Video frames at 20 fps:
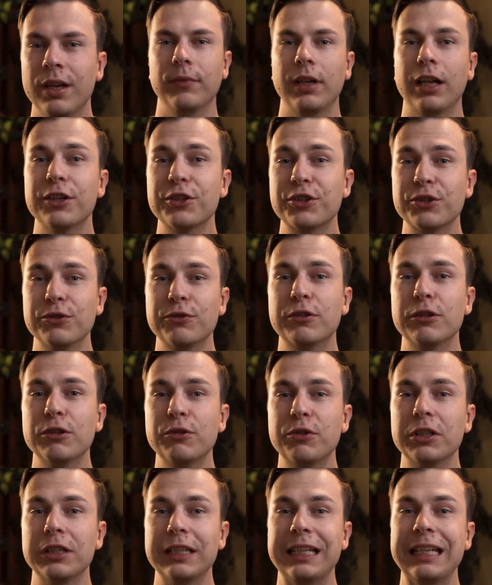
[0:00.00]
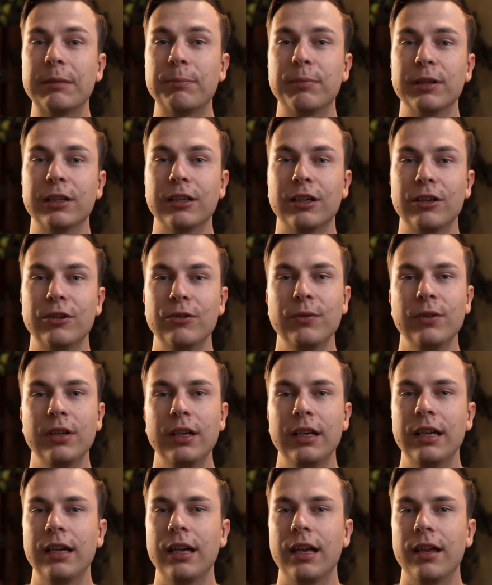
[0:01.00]
I'll also include a link below
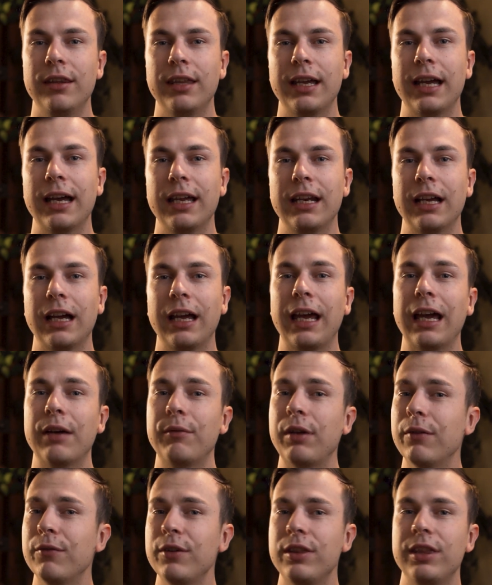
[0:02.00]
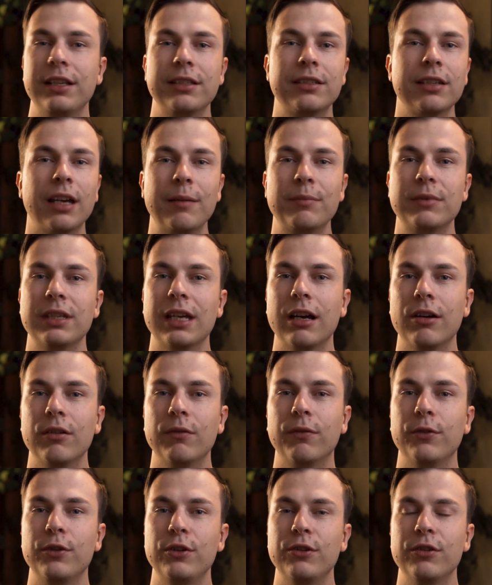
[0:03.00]
that I have everything typed
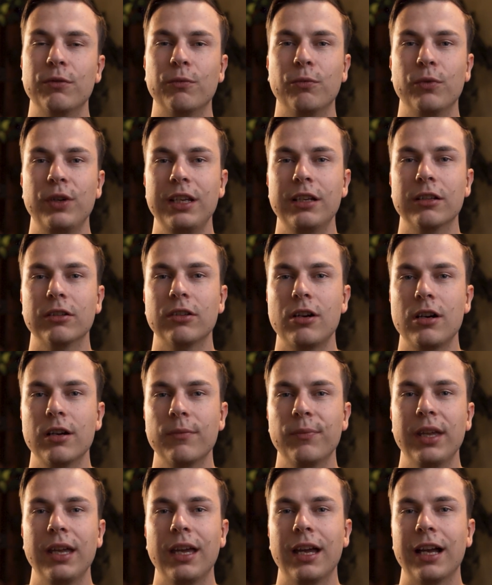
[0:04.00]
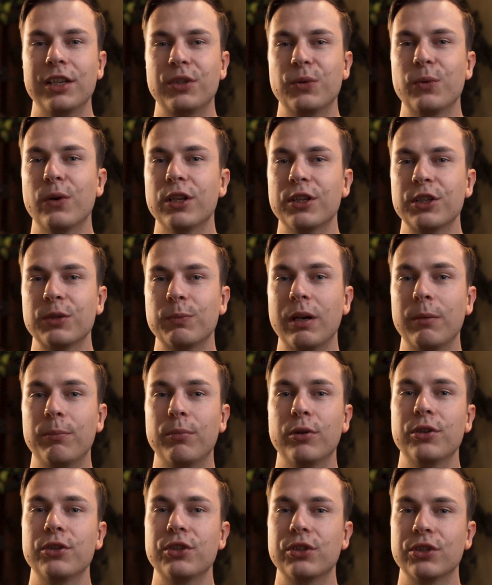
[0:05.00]
out for you to read along, as well as my
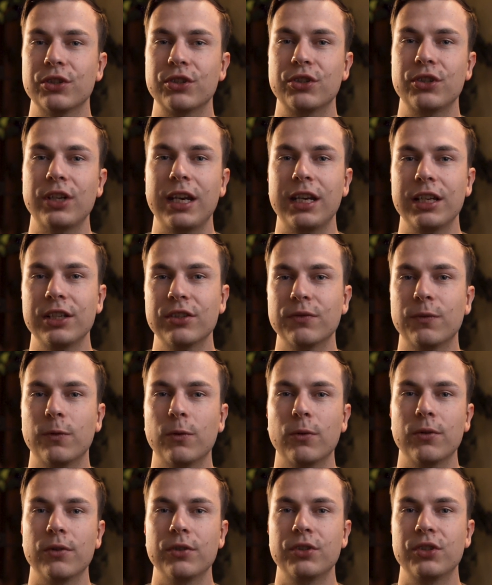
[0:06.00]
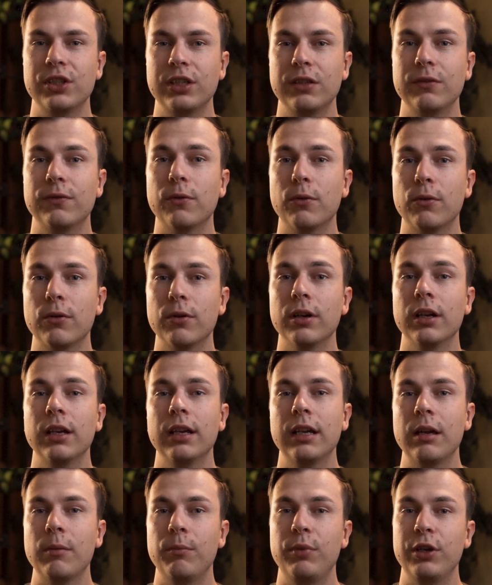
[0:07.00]
personal settings for Cine4
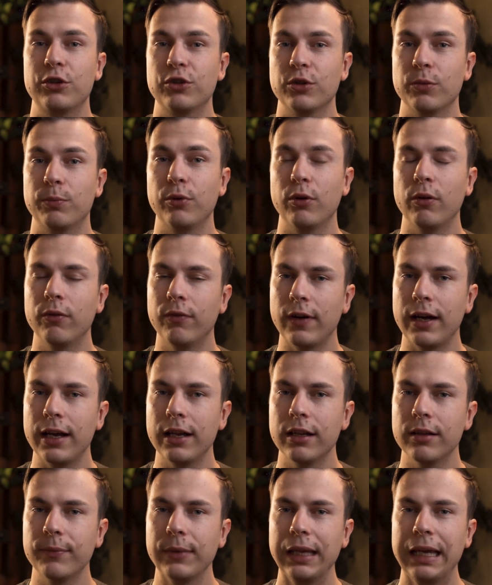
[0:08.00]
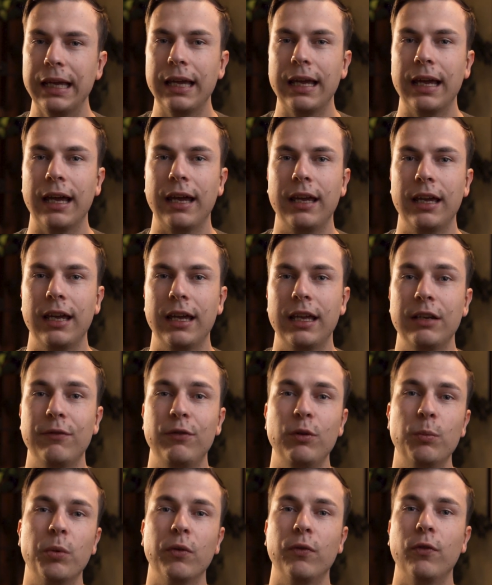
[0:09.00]
picture profile. And
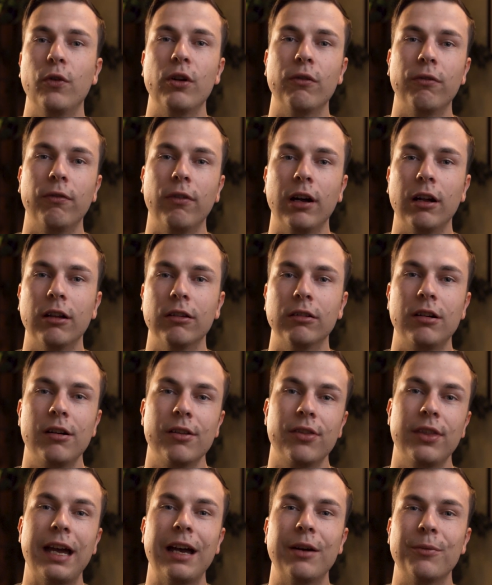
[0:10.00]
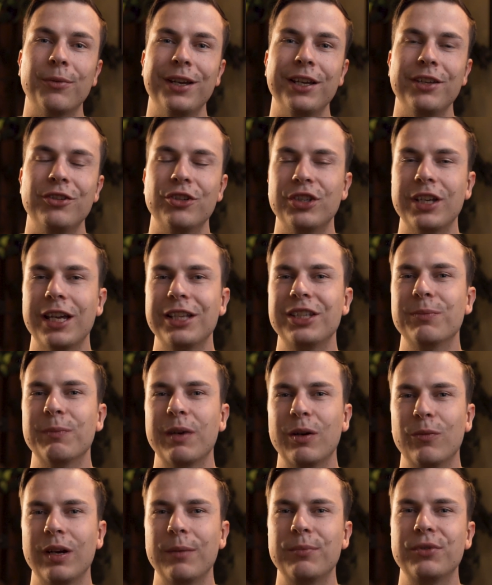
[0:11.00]
if you prefer to follow along that way, just head to
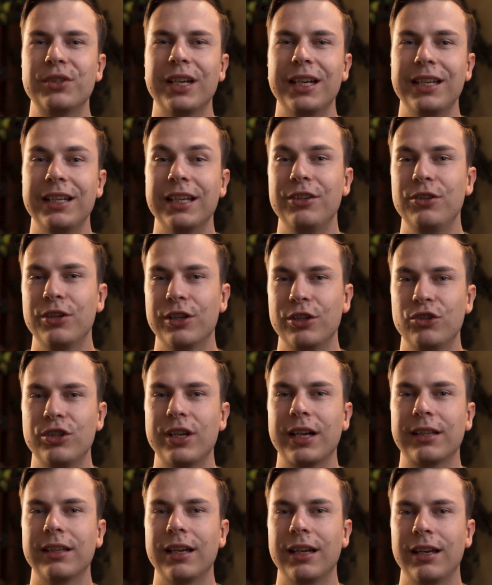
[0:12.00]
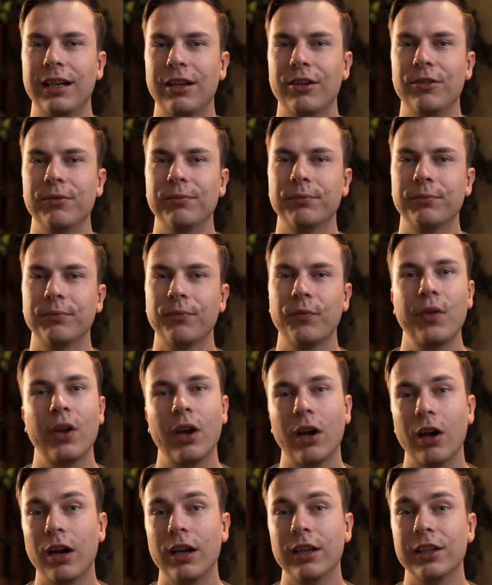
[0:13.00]
my website and you can check that out.
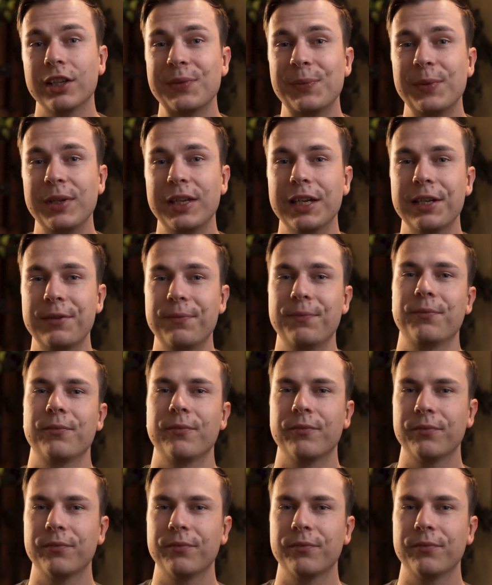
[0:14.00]
All right, let's begin.